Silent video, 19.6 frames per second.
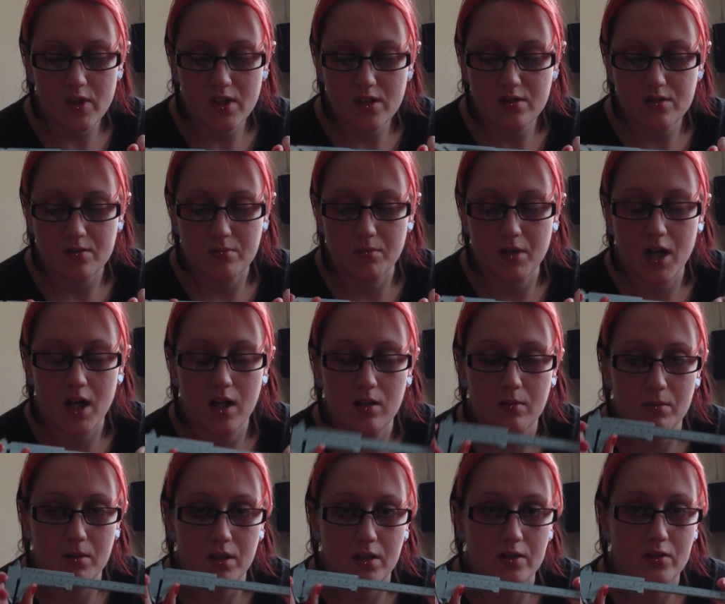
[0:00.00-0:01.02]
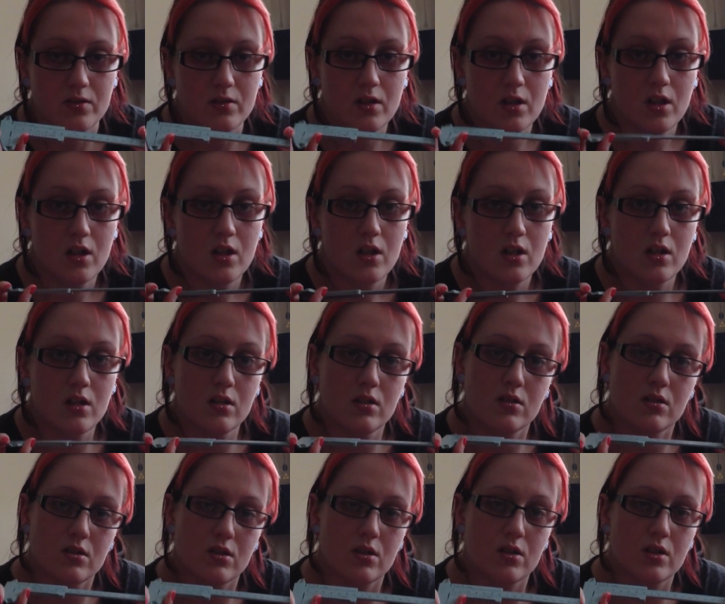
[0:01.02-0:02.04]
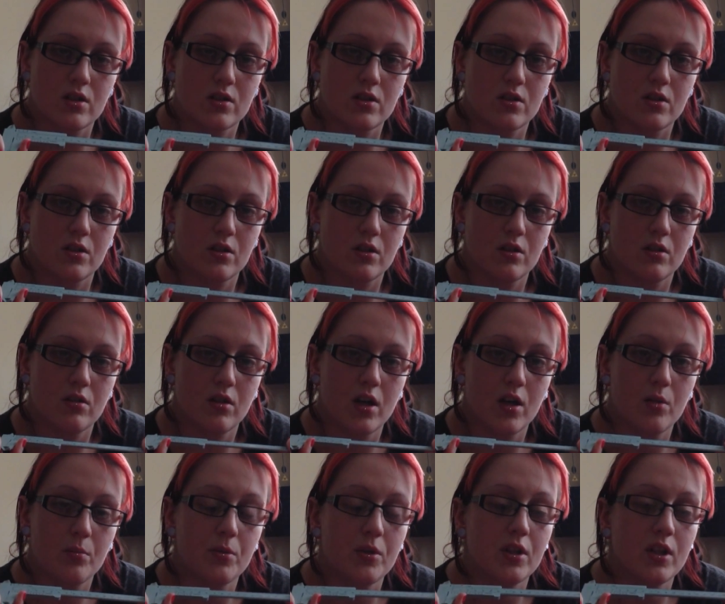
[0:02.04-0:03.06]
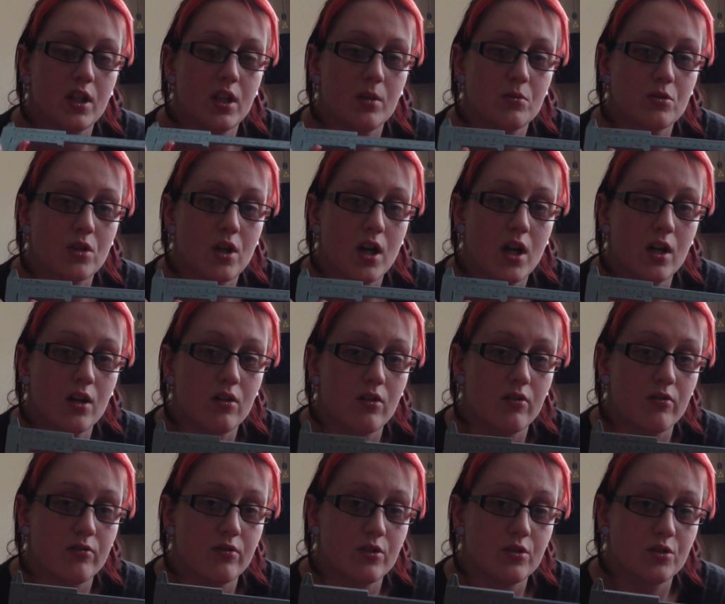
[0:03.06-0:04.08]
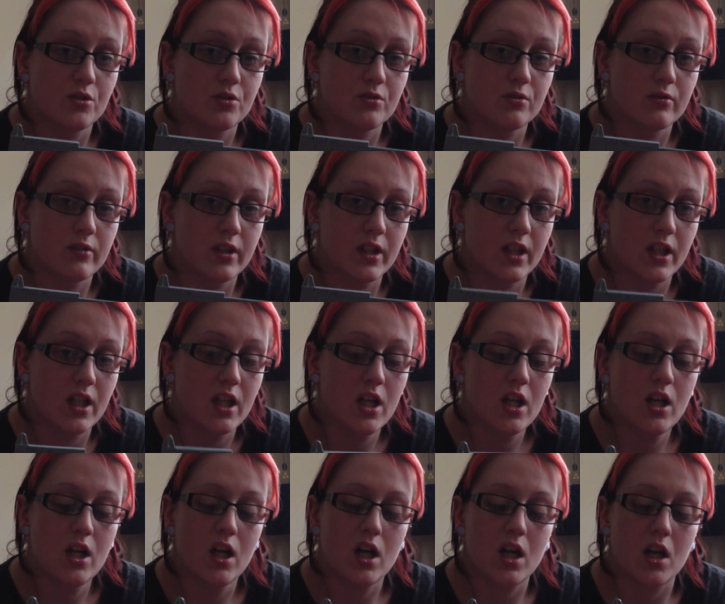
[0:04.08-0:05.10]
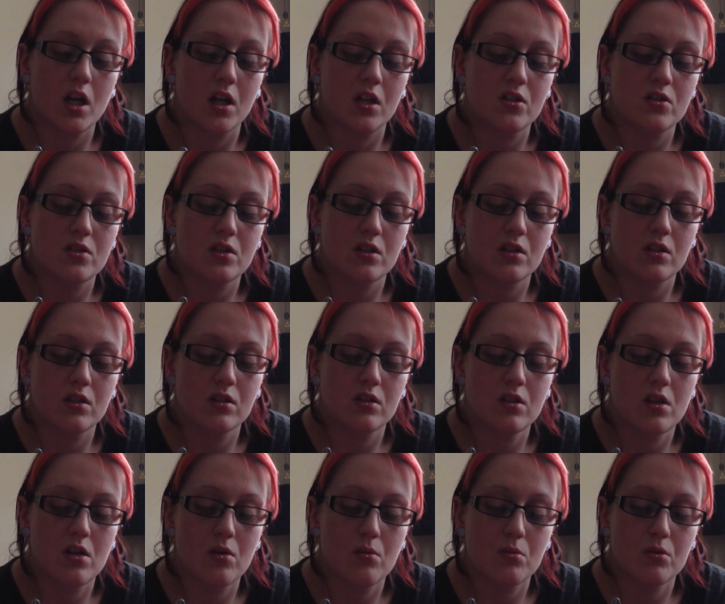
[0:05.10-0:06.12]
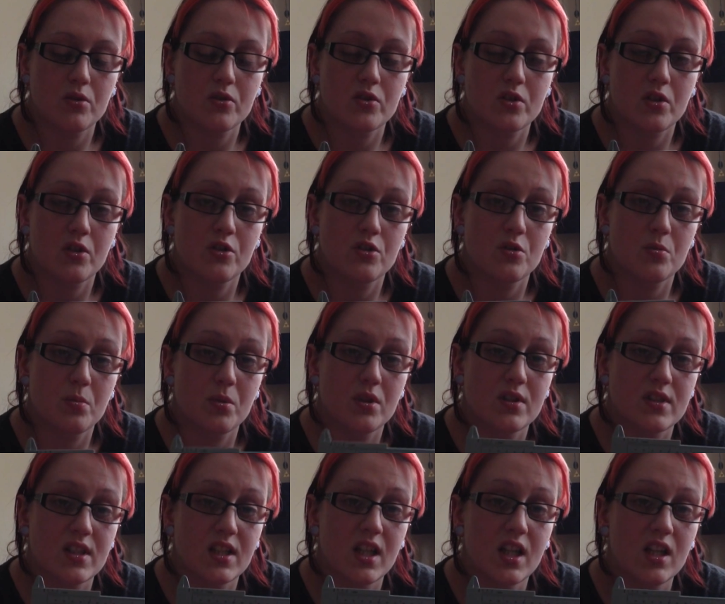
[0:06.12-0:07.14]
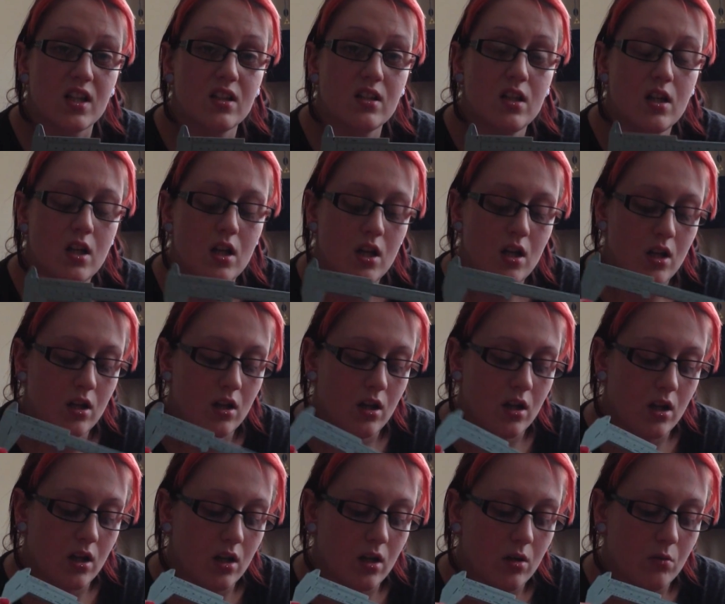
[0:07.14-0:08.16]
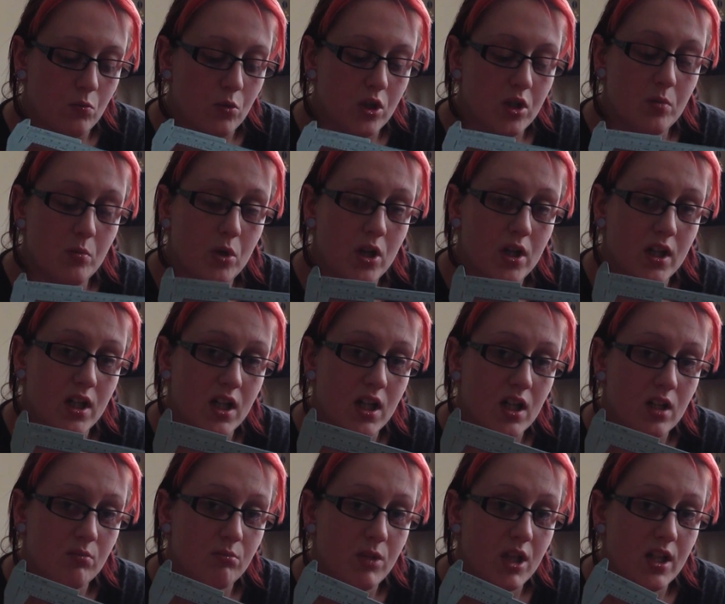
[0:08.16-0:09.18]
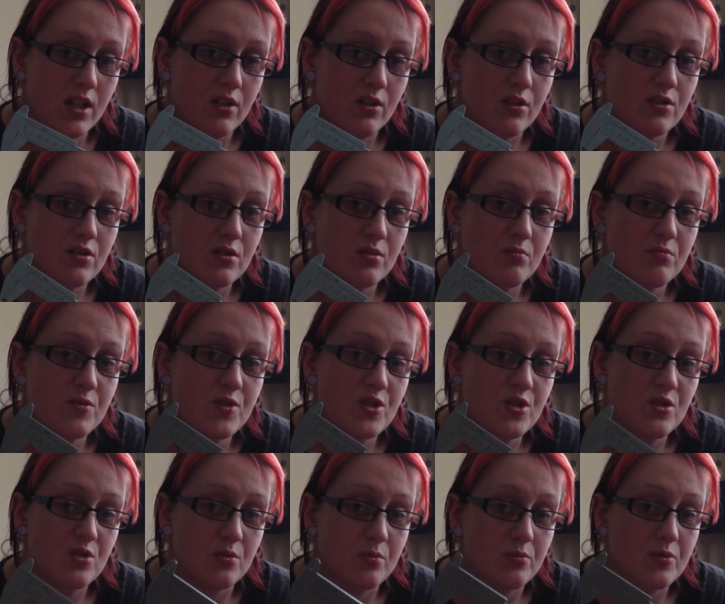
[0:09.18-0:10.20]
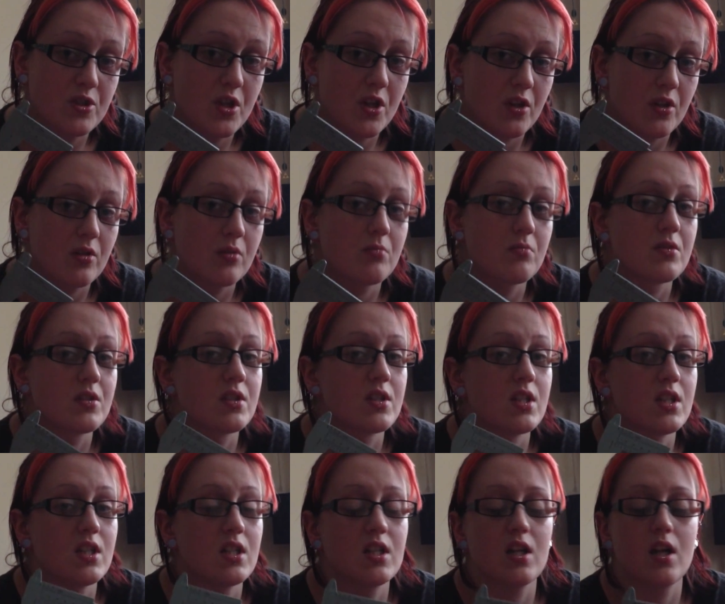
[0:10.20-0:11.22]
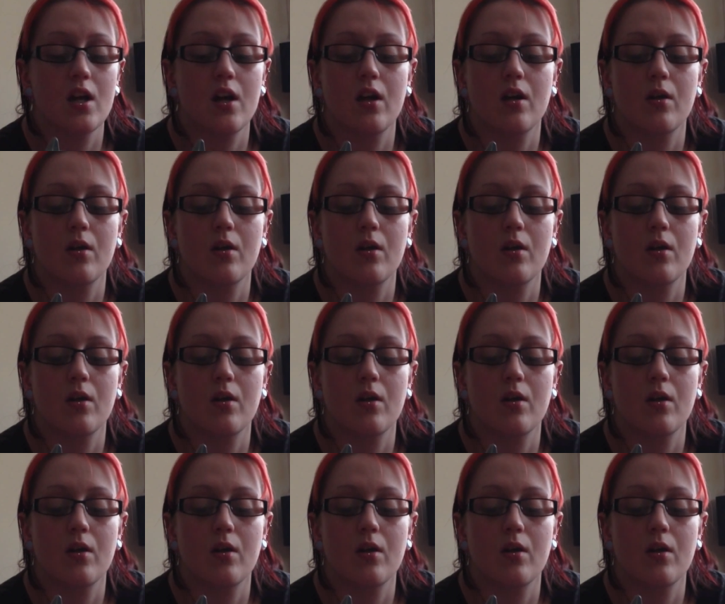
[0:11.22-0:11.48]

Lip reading: some calipers just to help you keep track of your jewellery, and so that you know what size you're putting in. When you're buying handmade items, sometimes the